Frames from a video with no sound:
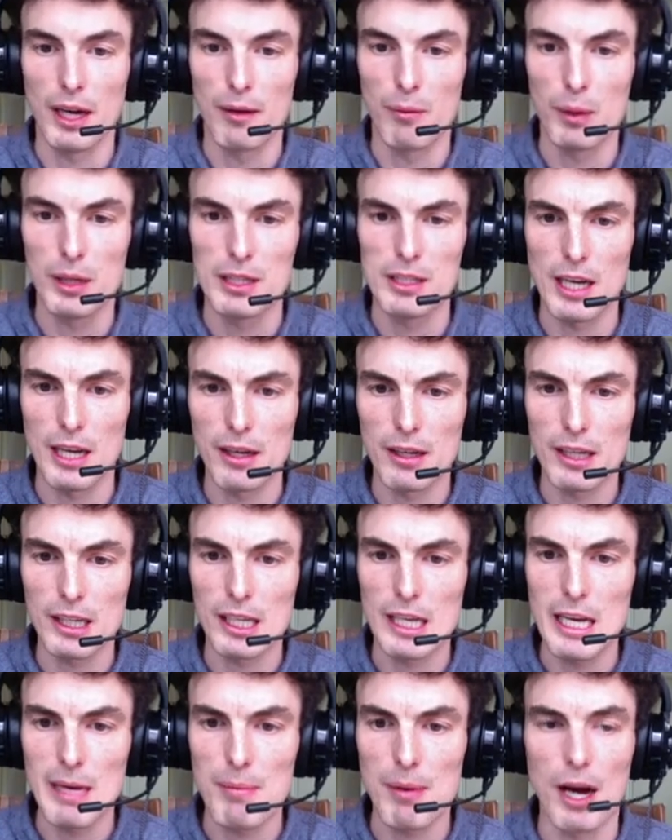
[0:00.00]
we
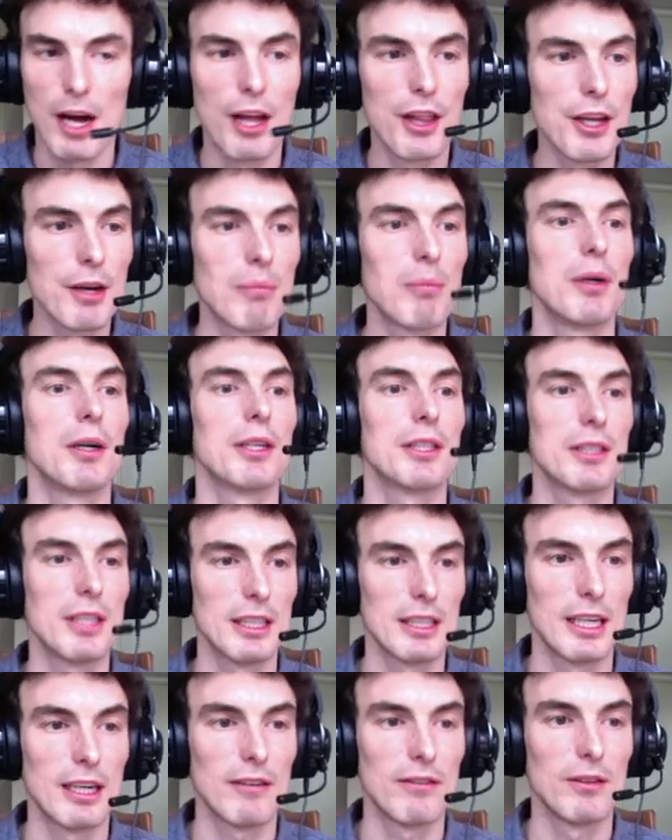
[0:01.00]
generally keep other
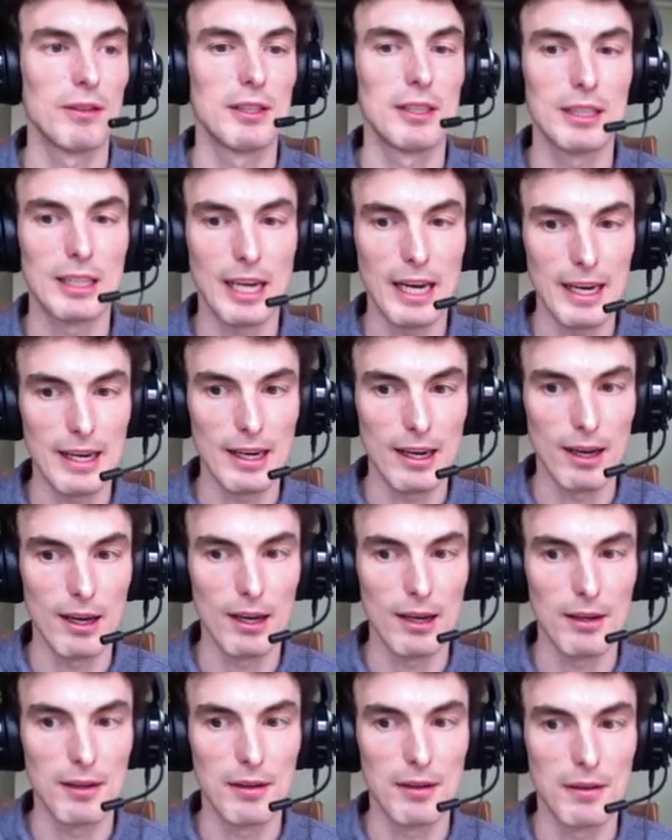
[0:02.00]
personal identifiable
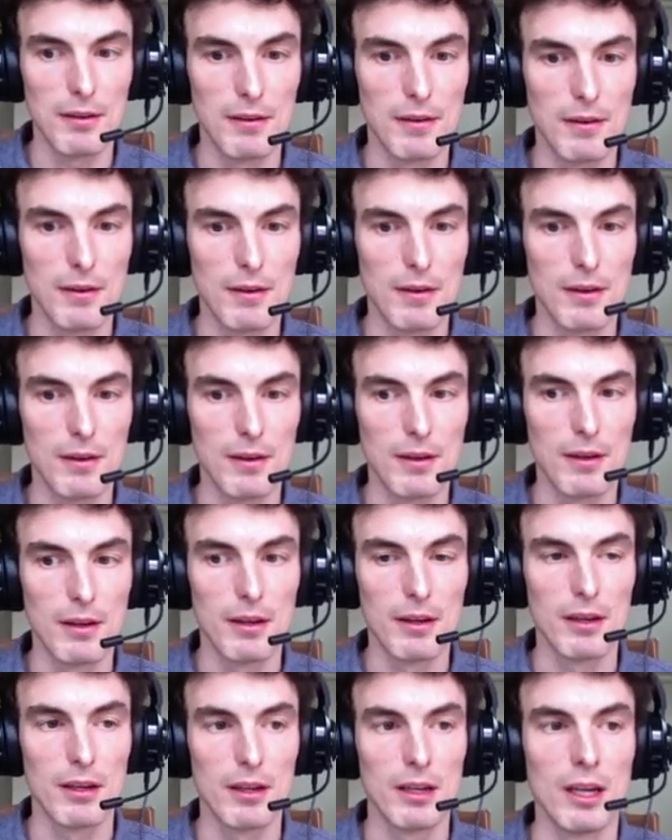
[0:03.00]
data.
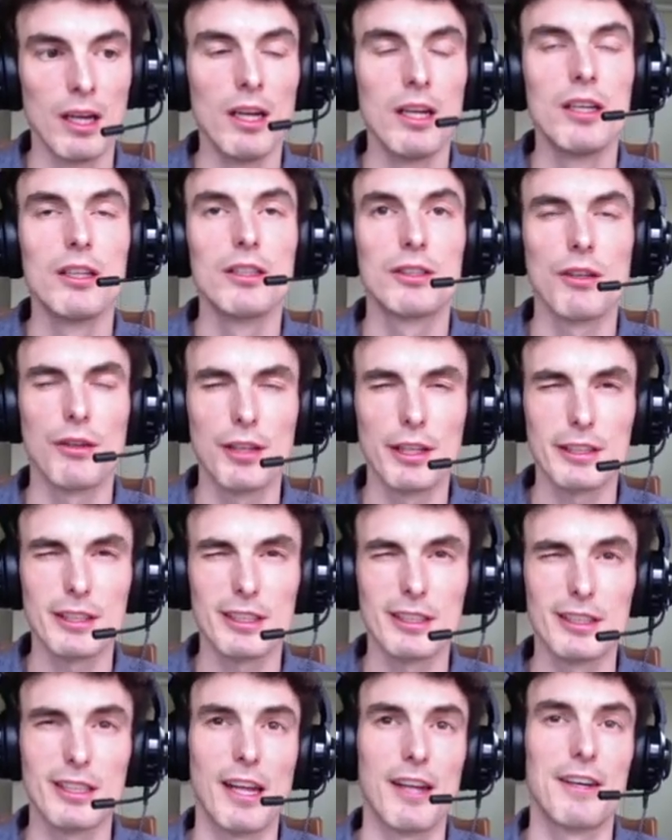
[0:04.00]
So
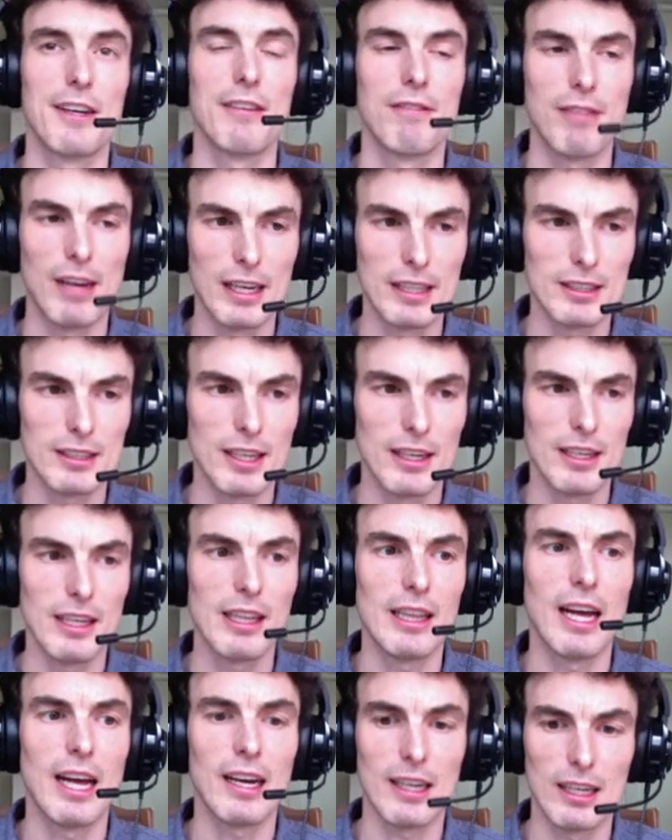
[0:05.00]
this is that device
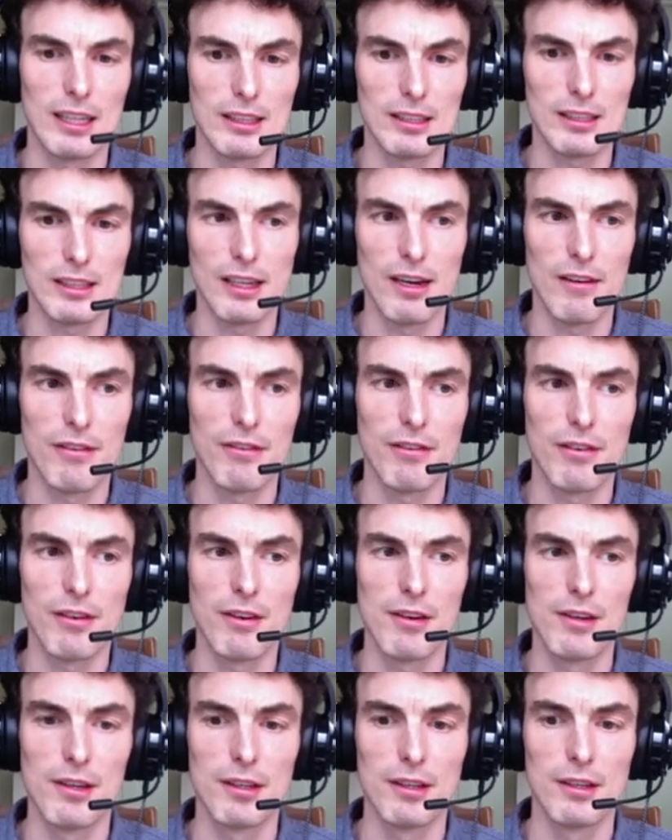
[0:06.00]
ID, that kind of stuff,
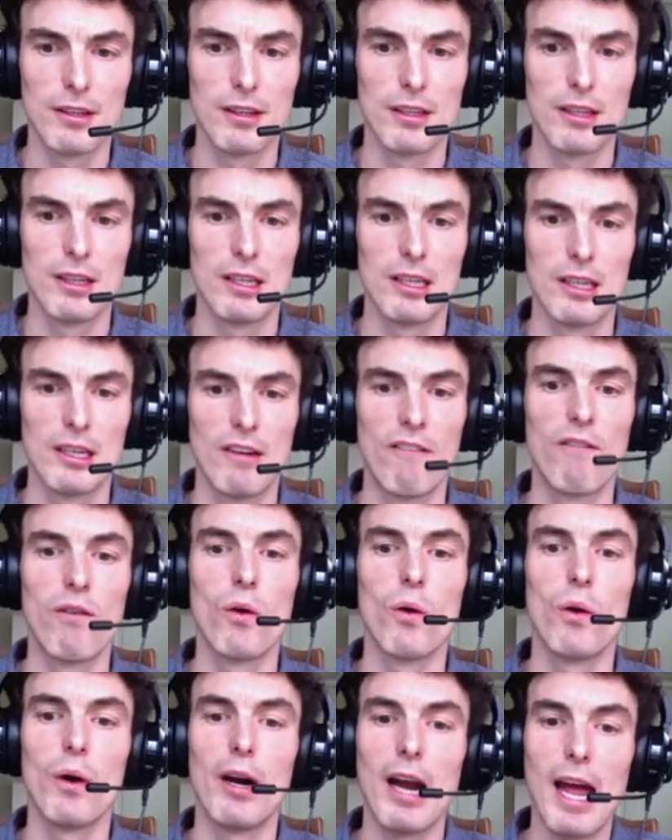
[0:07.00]

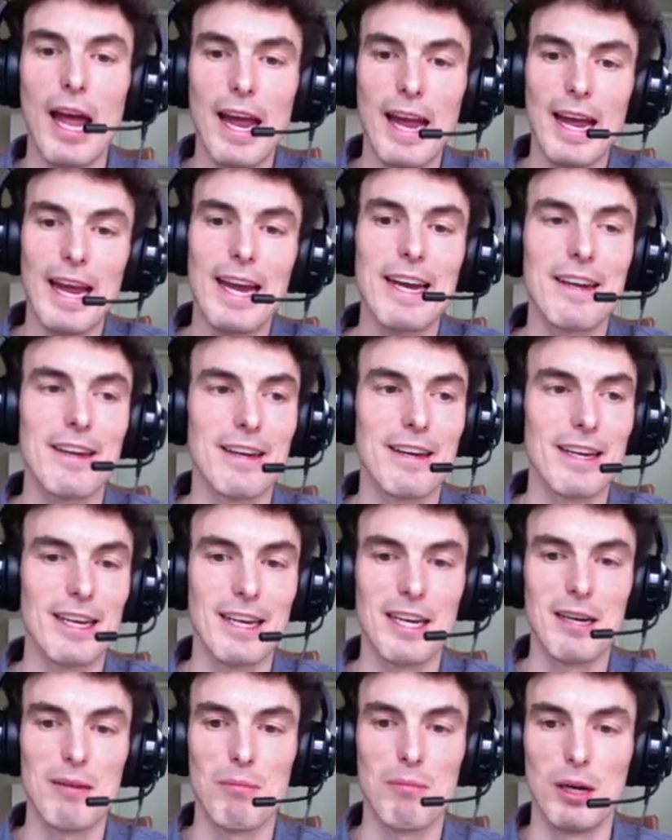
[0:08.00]
for
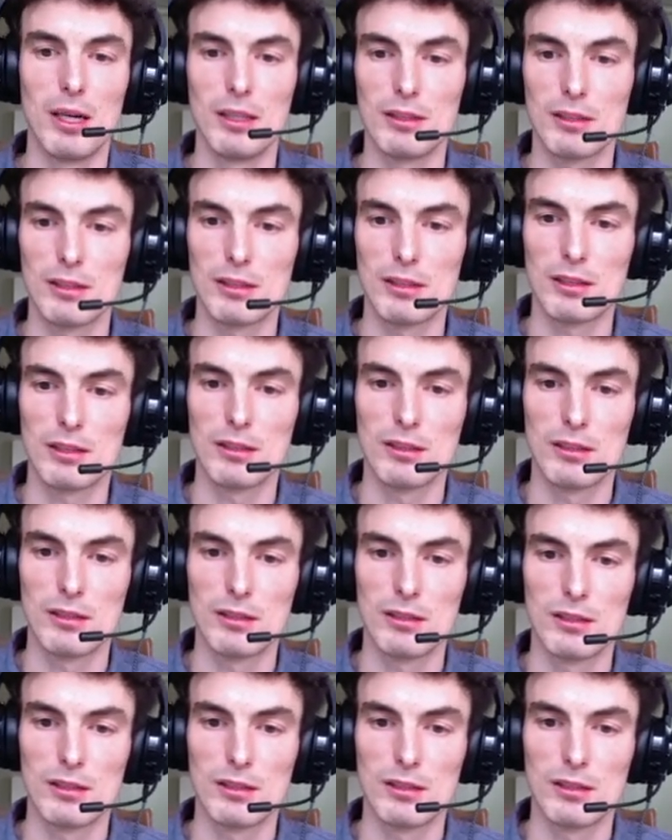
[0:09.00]
18 months.